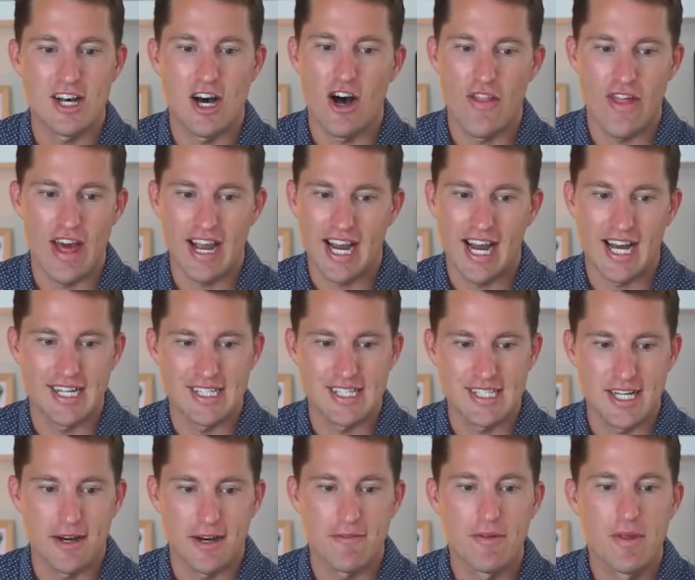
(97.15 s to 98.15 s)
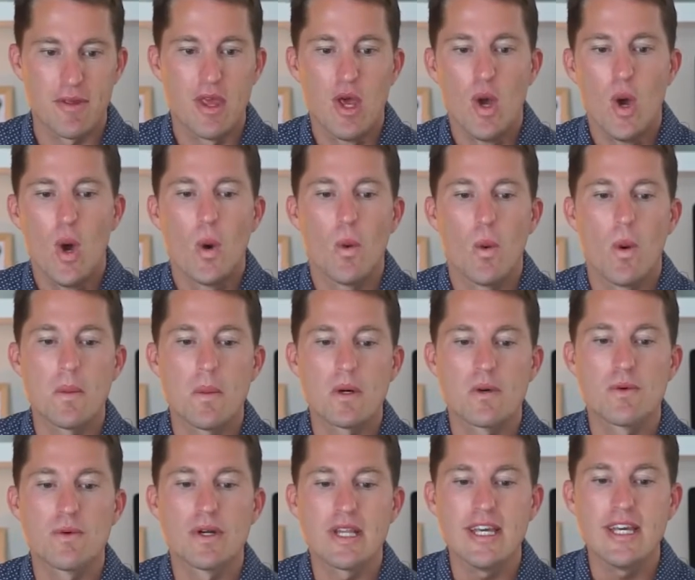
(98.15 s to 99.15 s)
all that kind of stuff. What we're
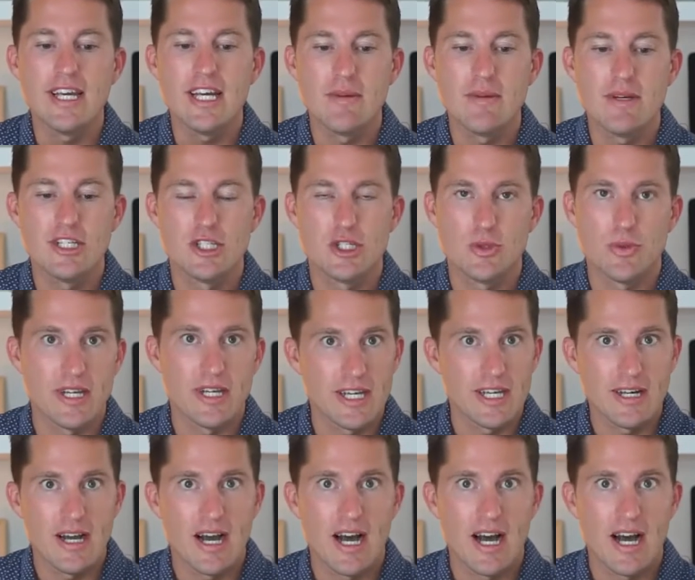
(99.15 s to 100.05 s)
really going to be doing